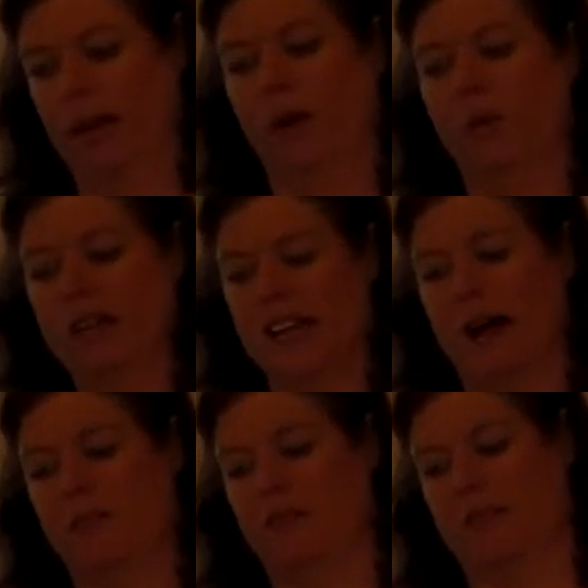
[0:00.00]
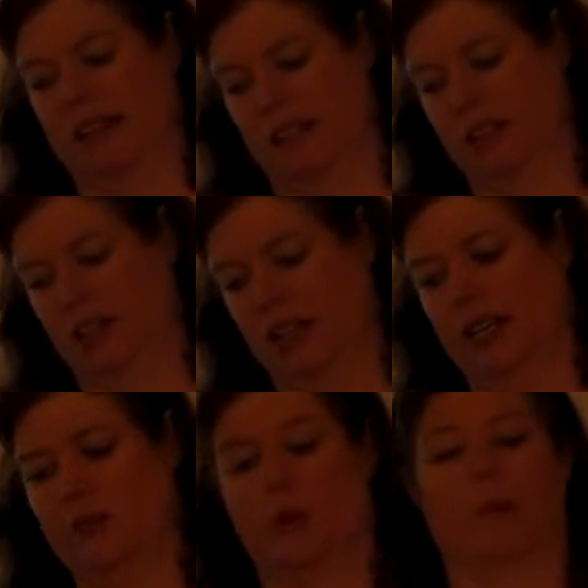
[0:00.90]
Now, what type of message
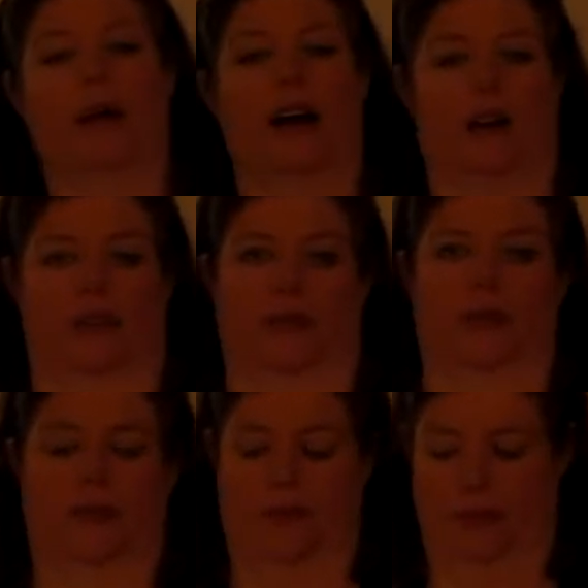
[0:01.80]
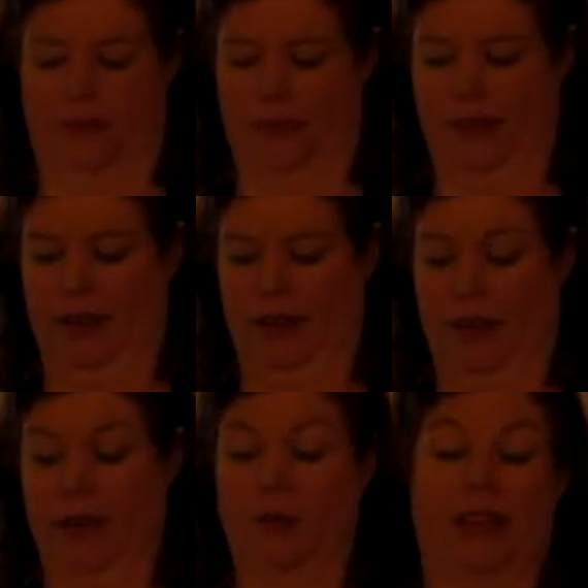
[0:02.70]
is more powerful?
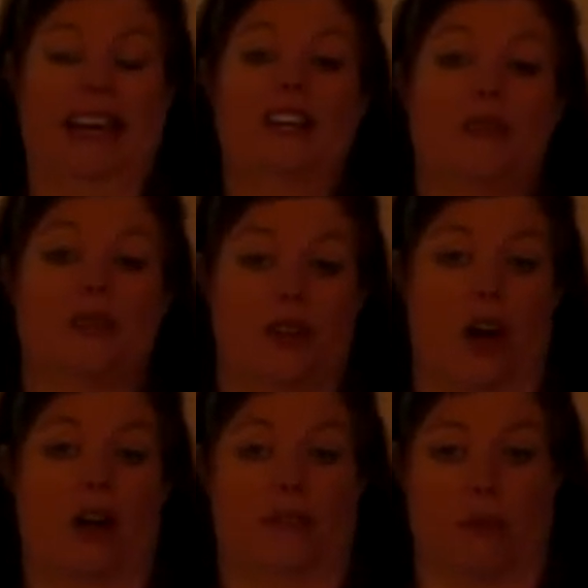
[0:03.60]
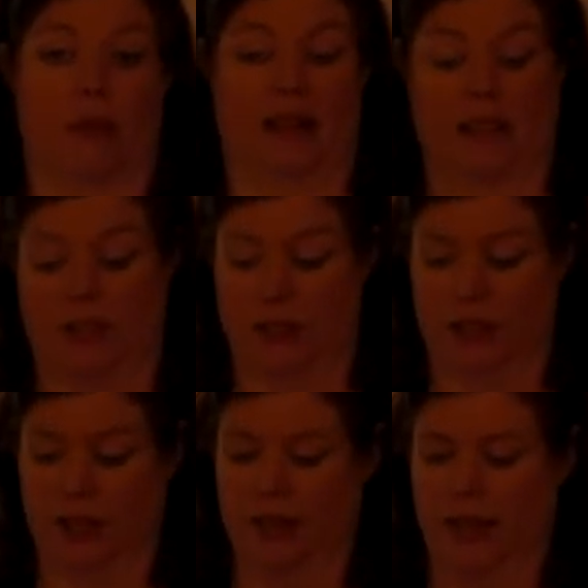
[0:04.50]
Well, the answer is nonverbal
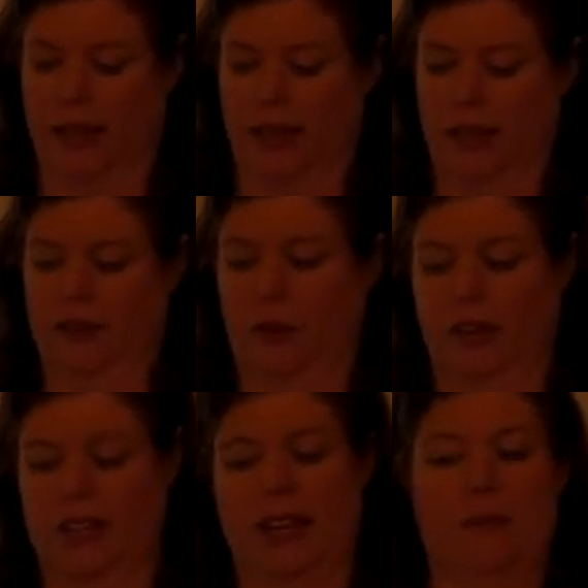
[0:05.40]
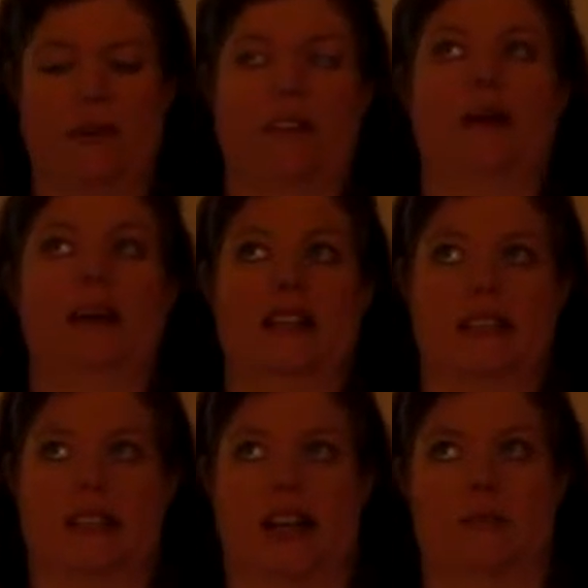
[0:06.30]
messages. For example, if I made
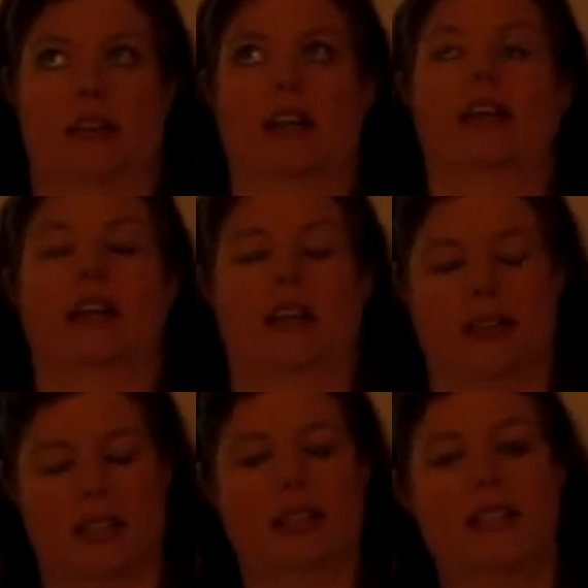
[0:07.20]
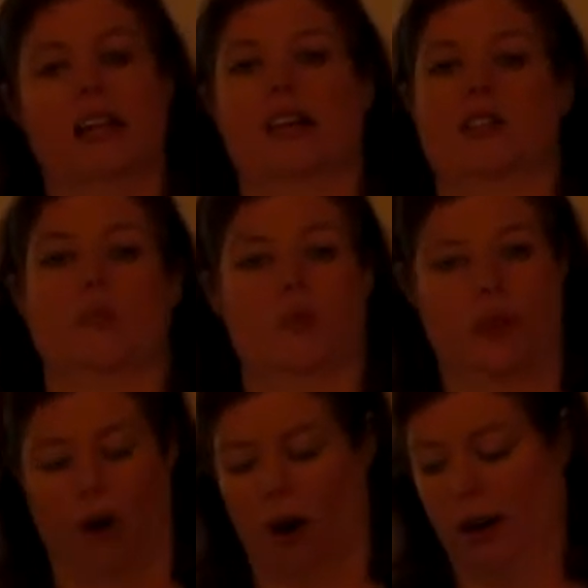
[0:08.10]
the statement, "This test
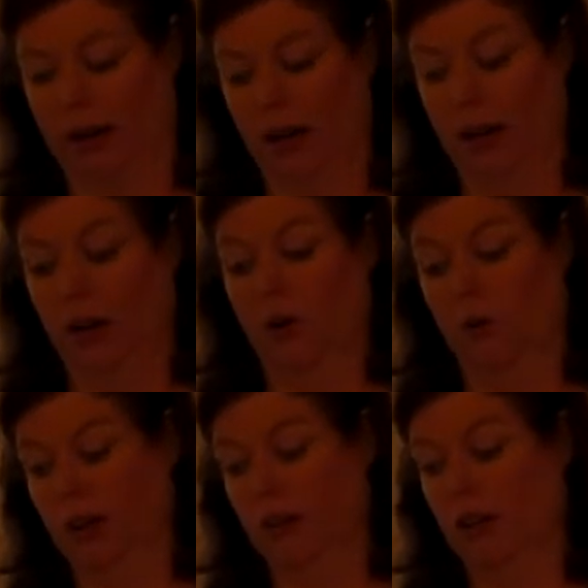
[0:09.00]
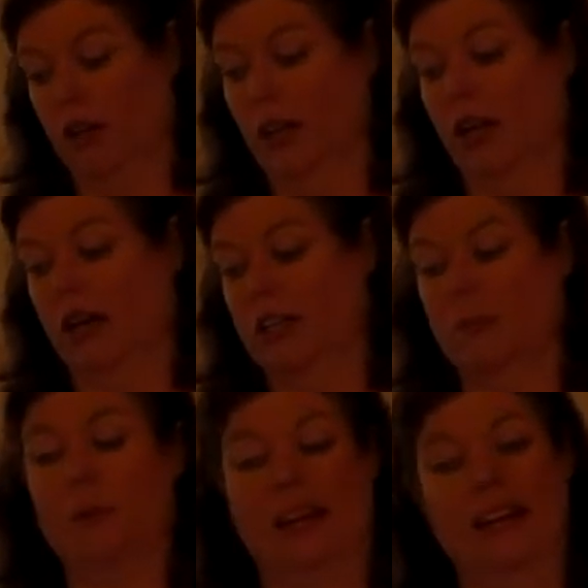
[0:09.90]
was hard," well,
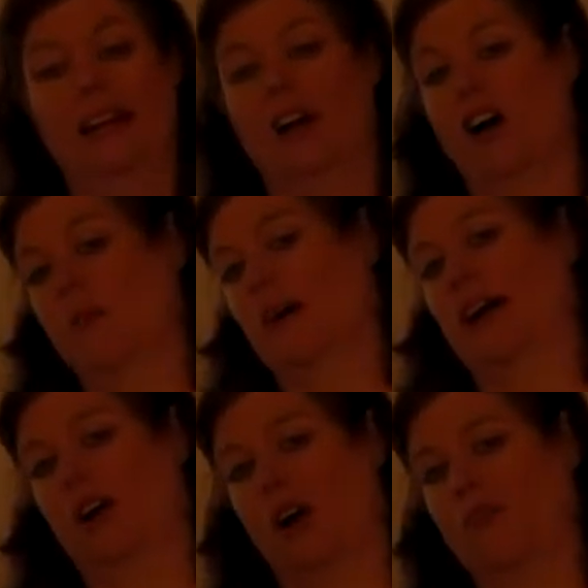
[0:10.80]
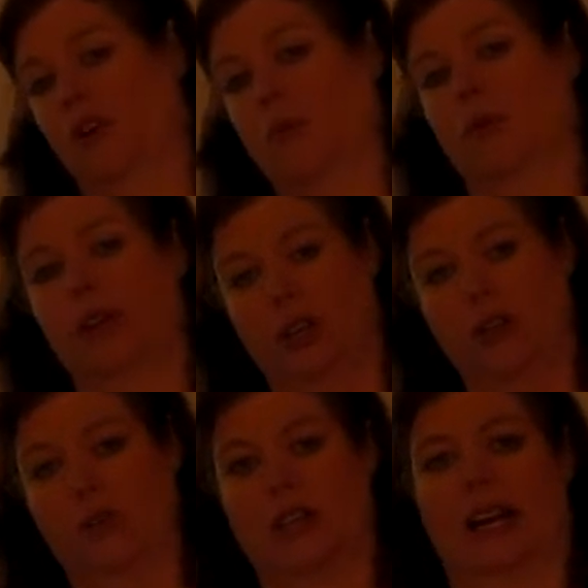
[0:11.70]
depending on my nonverbal
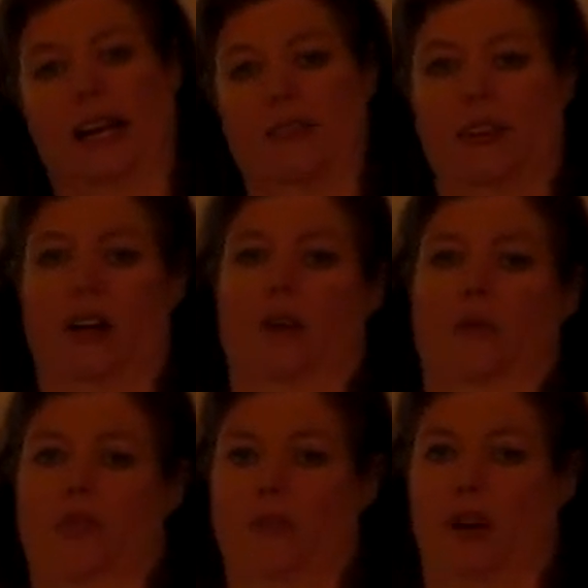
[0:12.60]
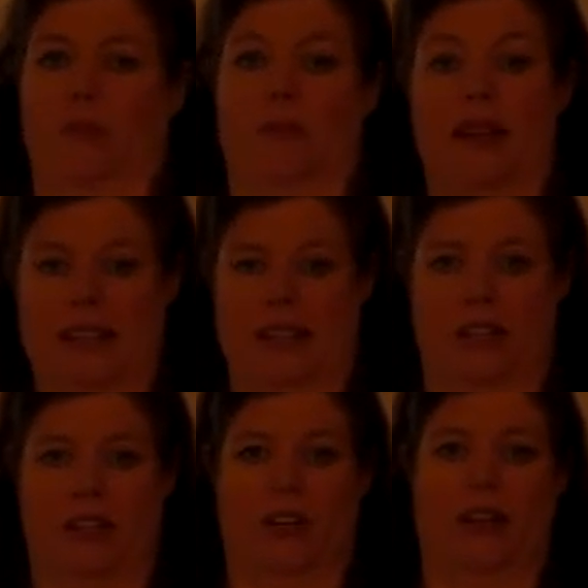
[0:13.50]
cues that I give along with the verbal
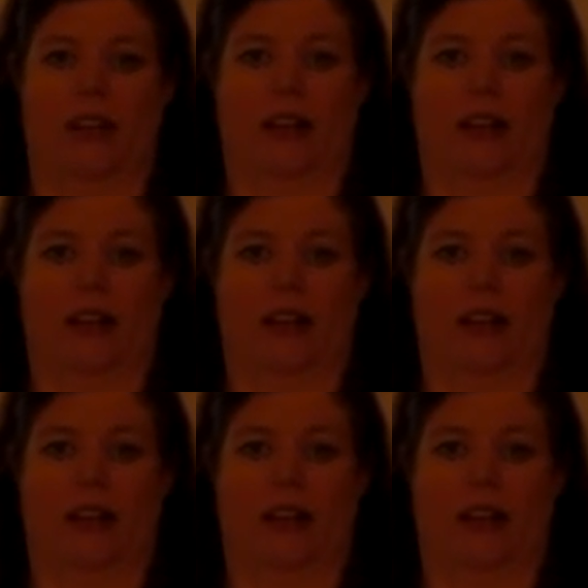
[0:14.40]
message,